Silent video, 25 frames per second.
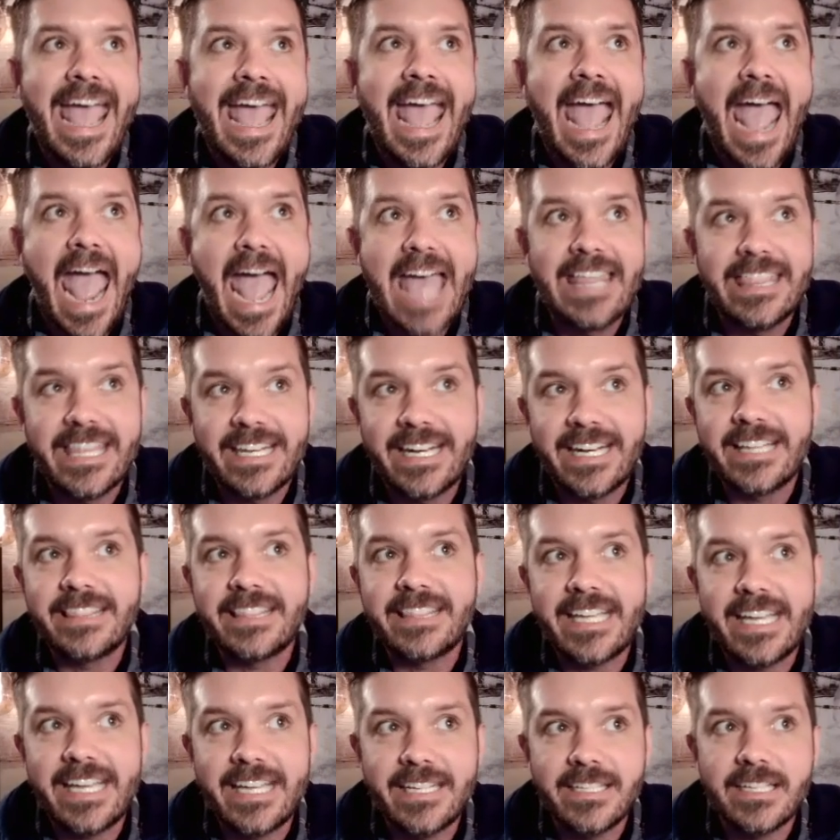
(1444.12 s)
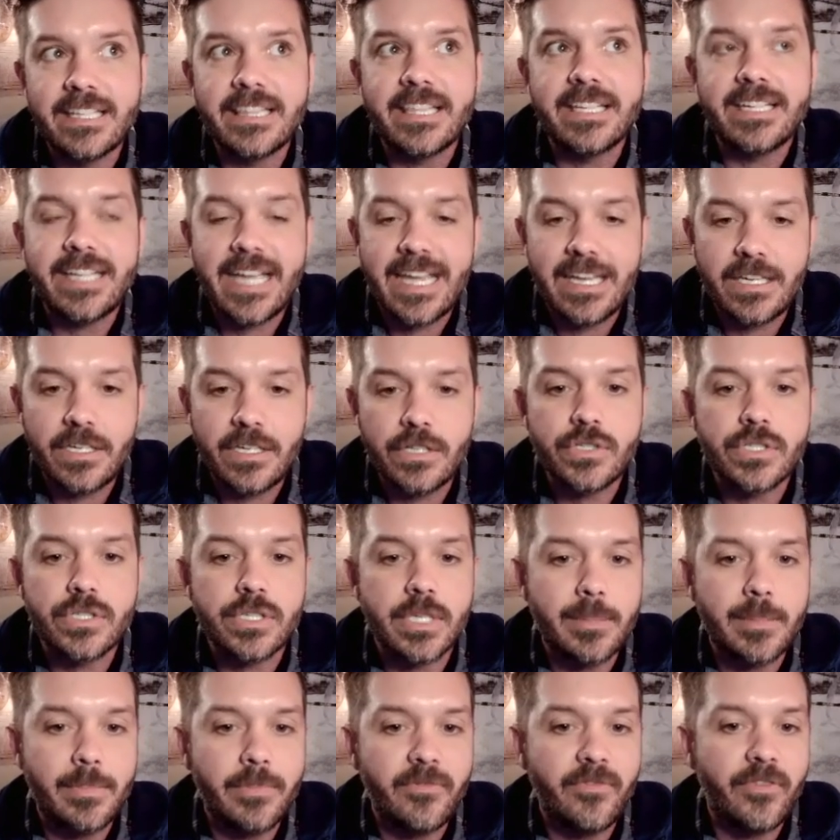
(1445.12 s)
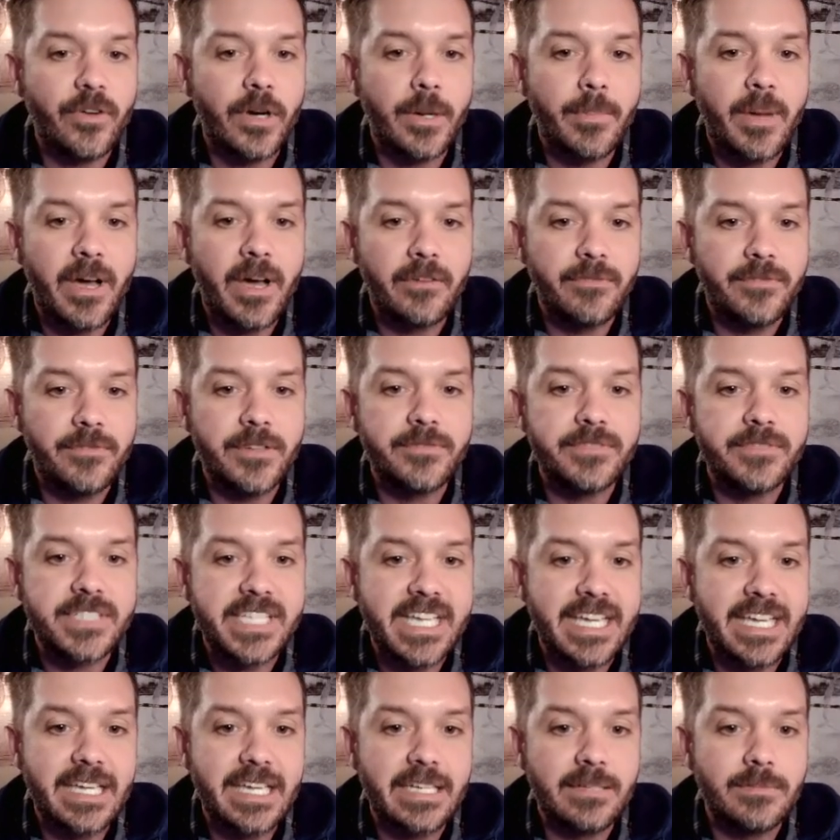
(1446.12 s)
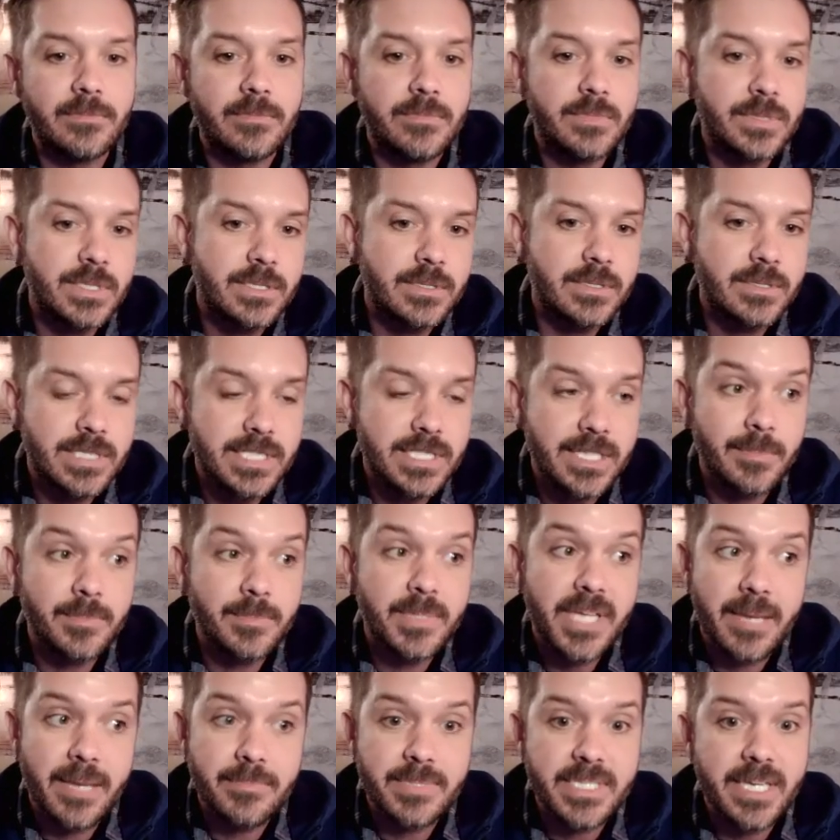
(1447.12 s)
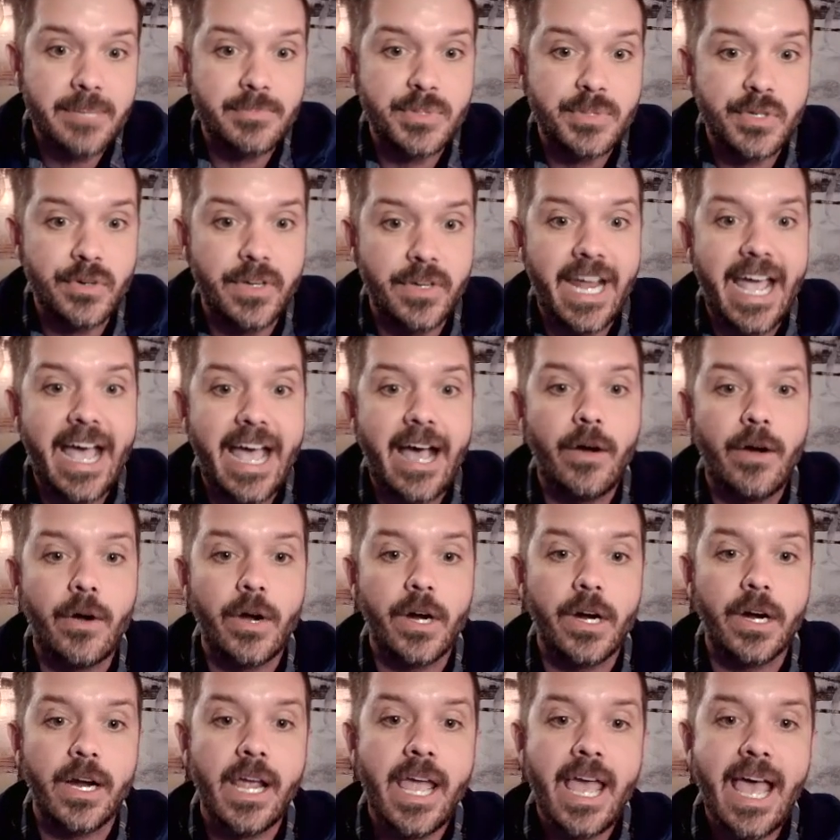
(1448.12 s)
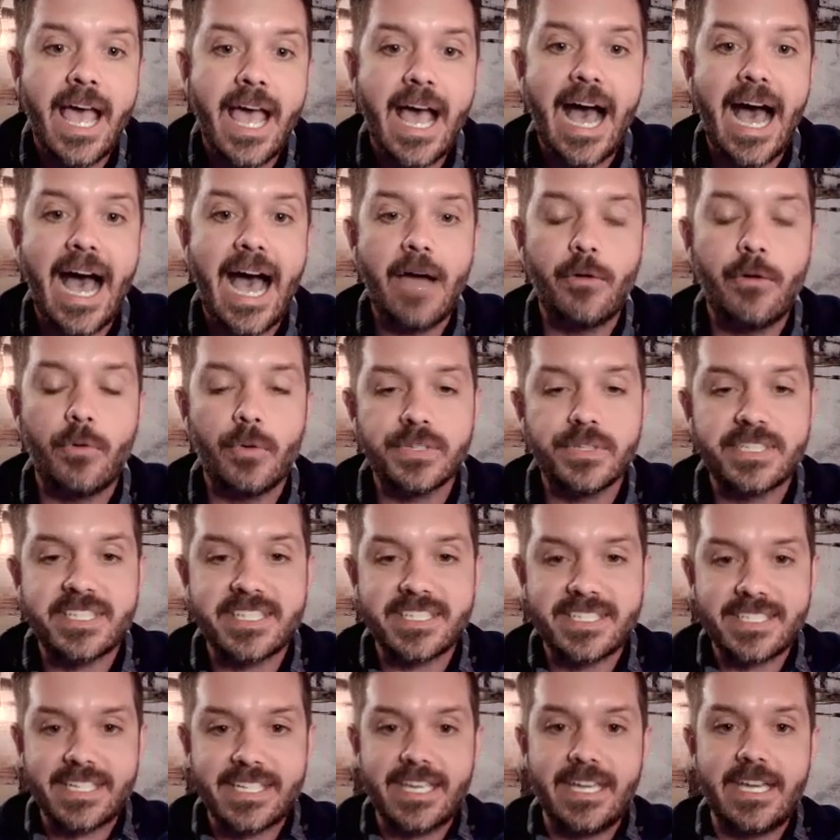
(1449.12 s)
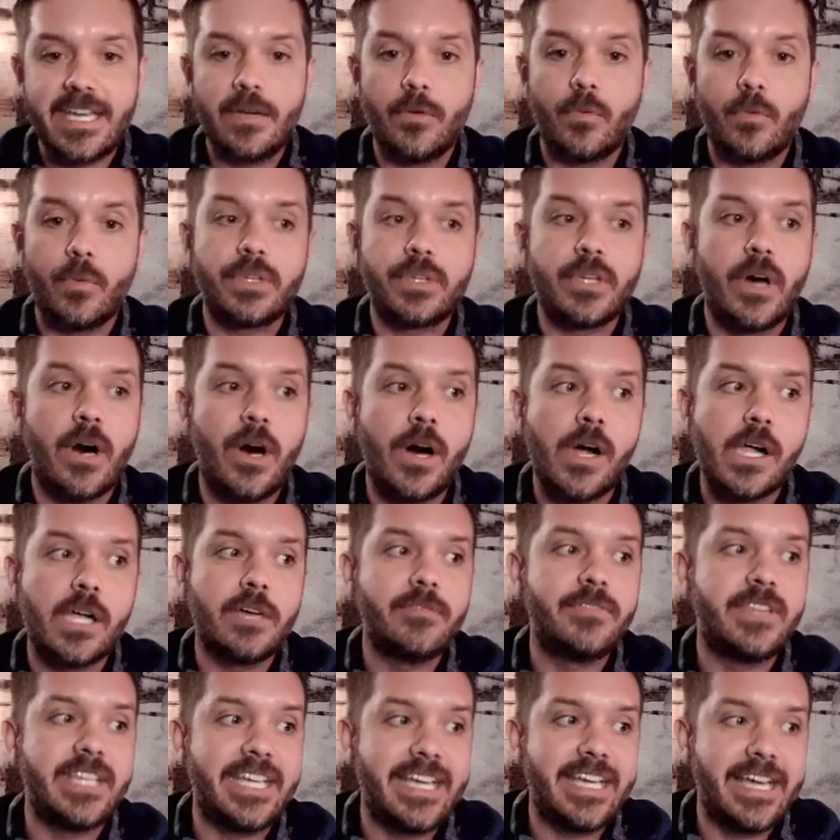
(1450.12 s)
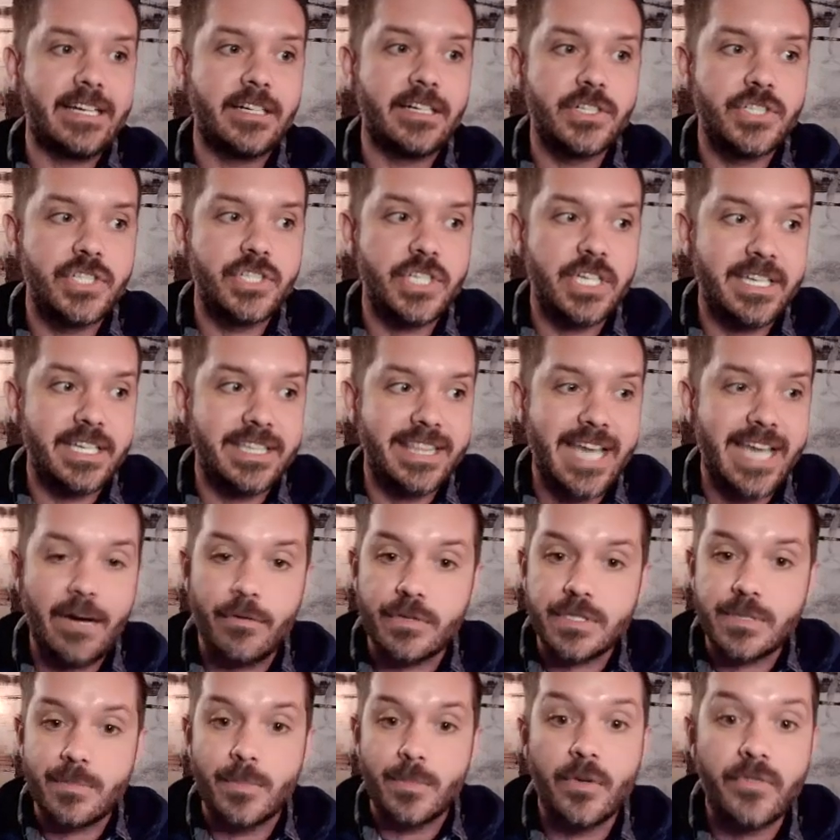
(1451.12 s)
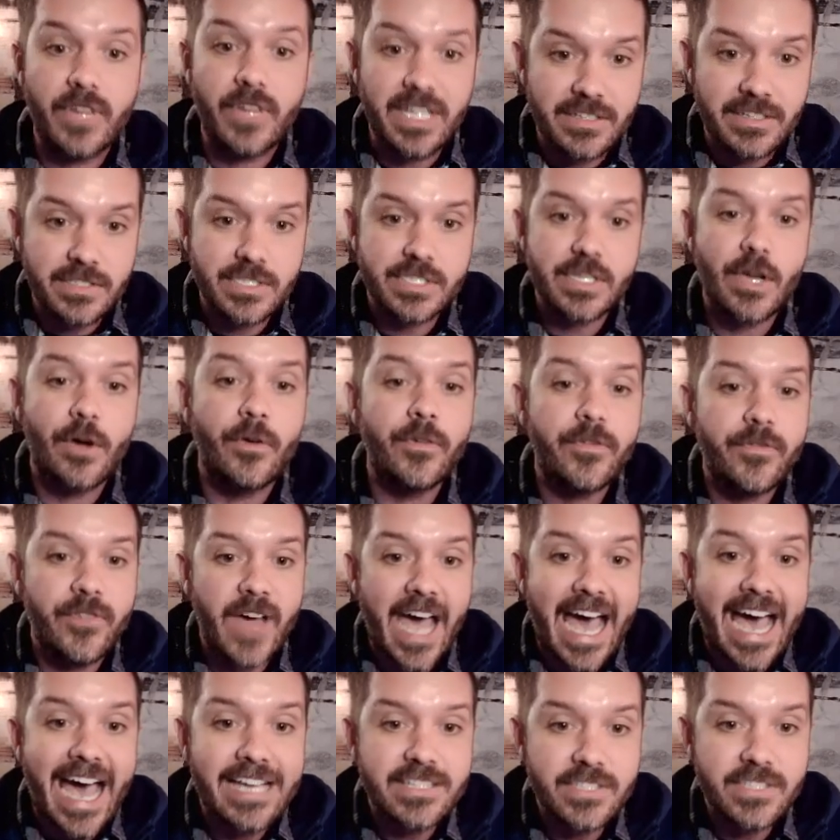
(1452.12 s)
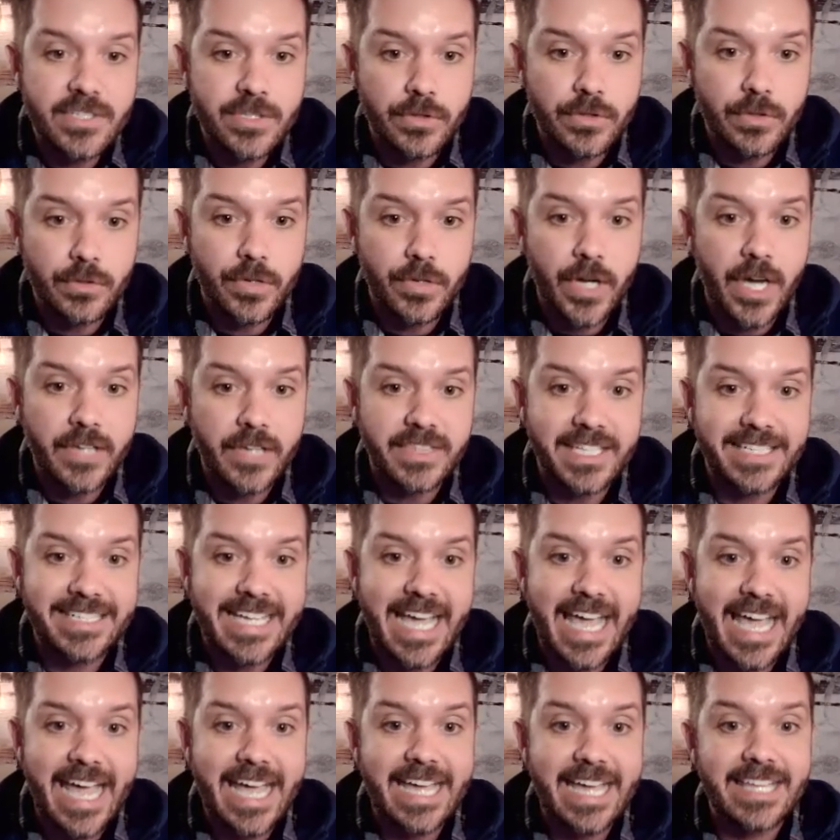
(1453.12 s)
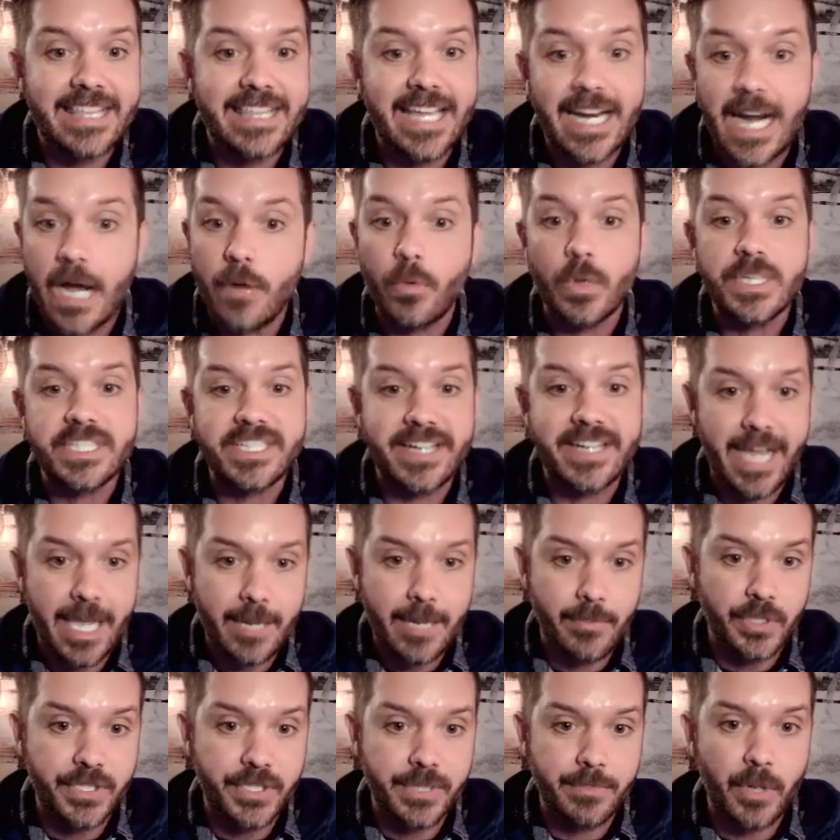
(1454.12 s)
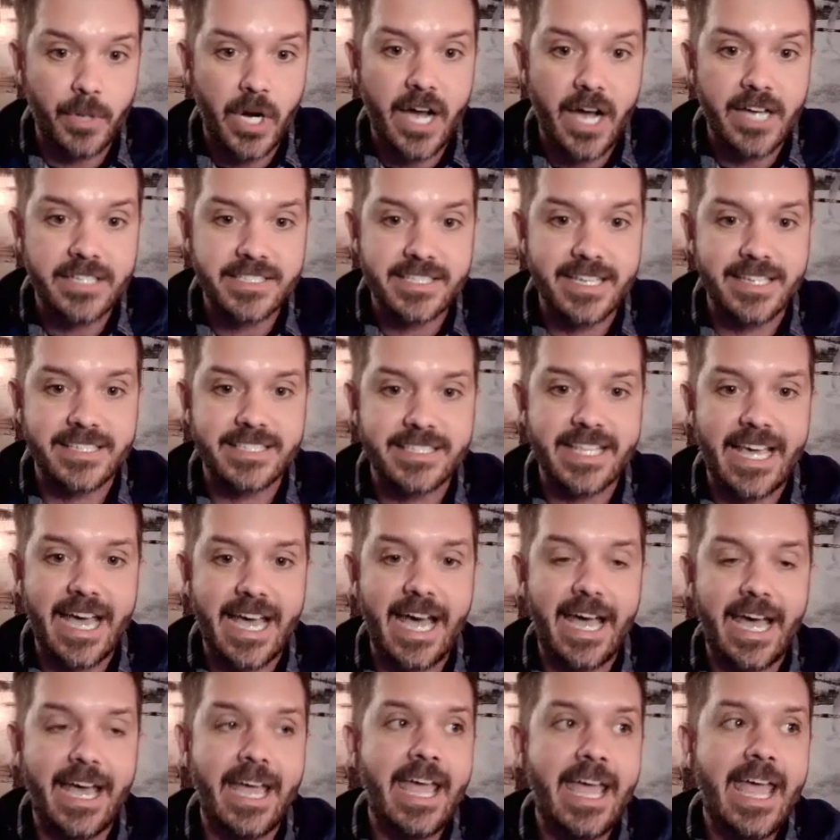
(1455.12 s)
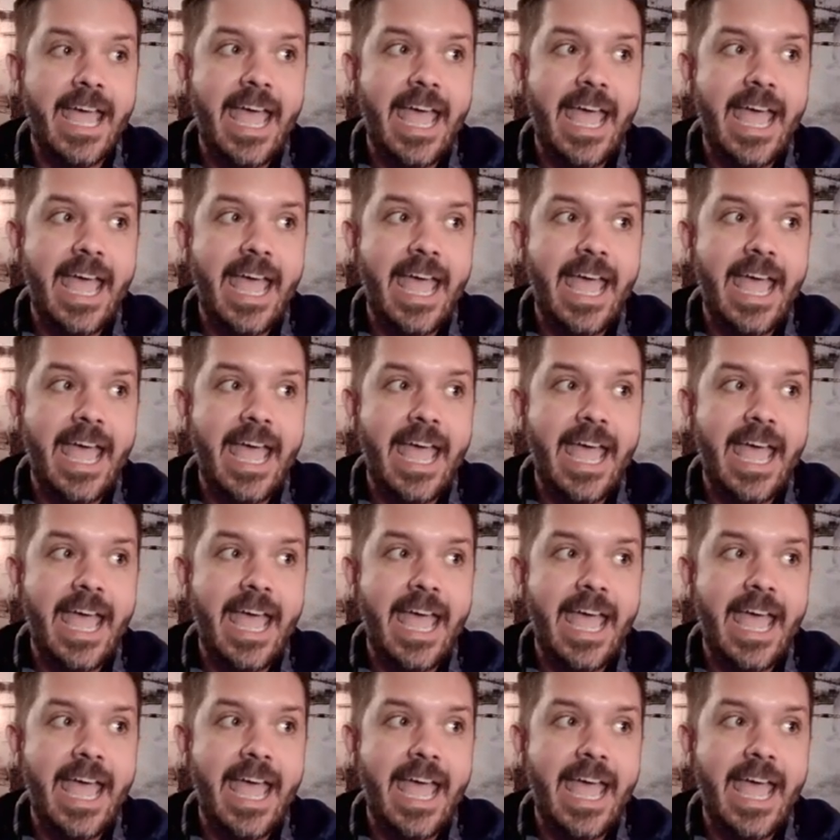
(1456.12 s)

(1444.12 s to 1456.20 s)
And then at the end of the day, usually for about 15, sometimes up to an hour, I will sit with all of the energy that was moving so fast throughout the day that I wasn't able to process that.